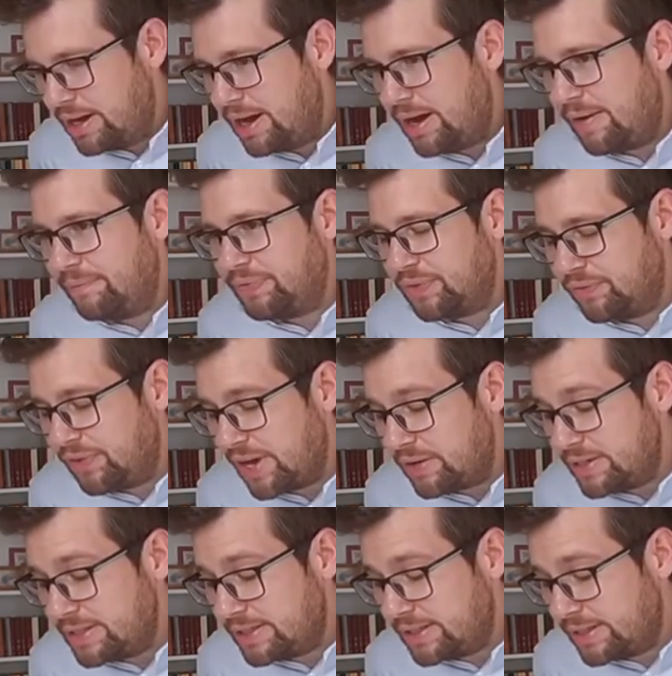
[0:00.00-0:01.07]
Where
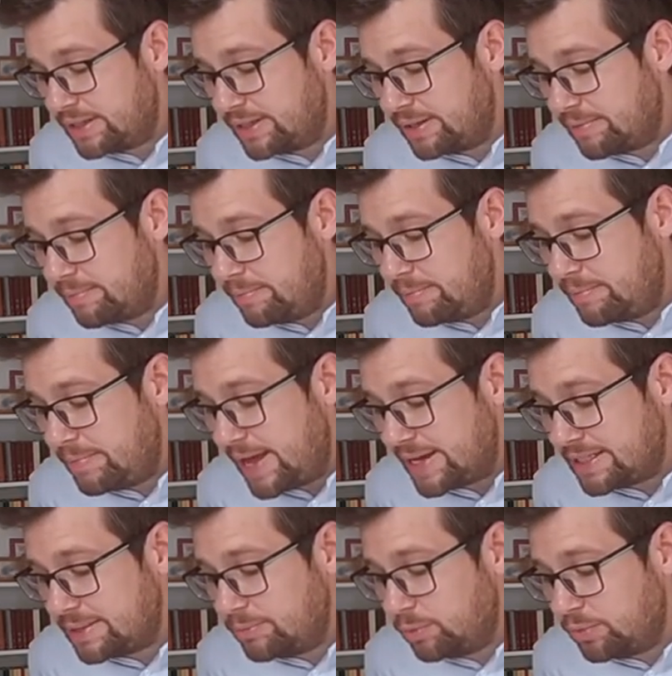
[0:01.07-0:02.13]
is the
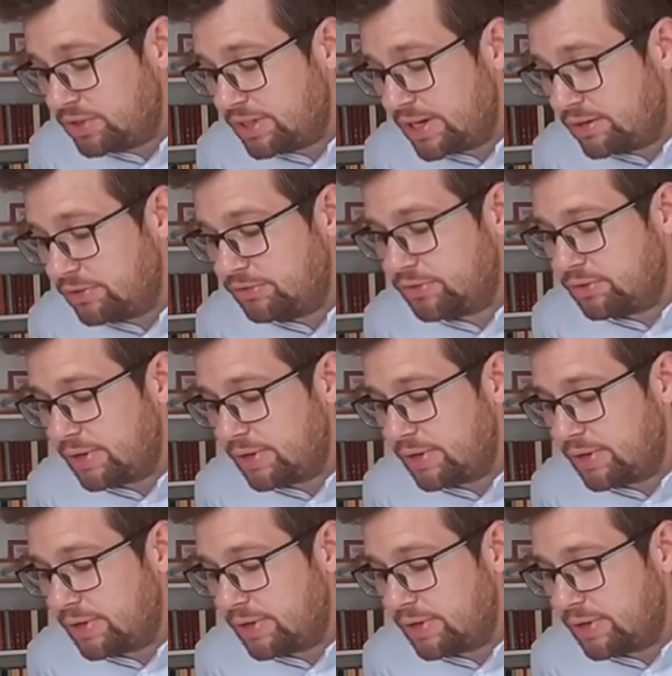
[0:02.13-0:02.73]
maximum share of